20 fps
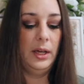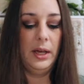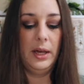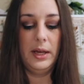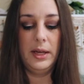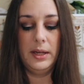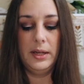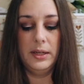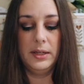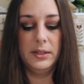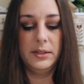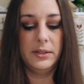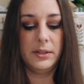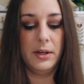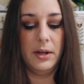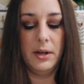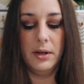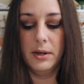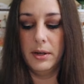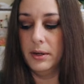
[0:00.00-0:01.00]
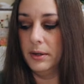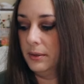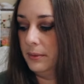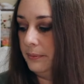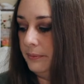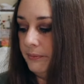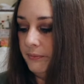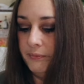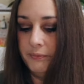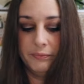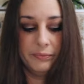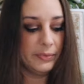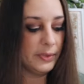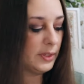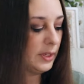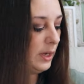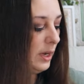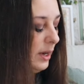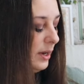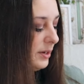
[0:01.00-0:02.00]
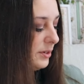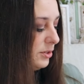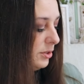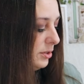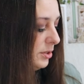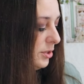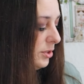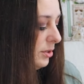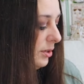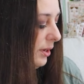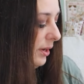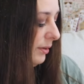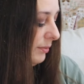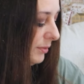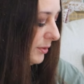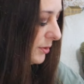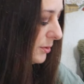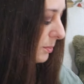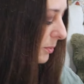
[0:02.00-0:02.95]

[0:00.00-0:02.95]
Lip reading: and I actually should have this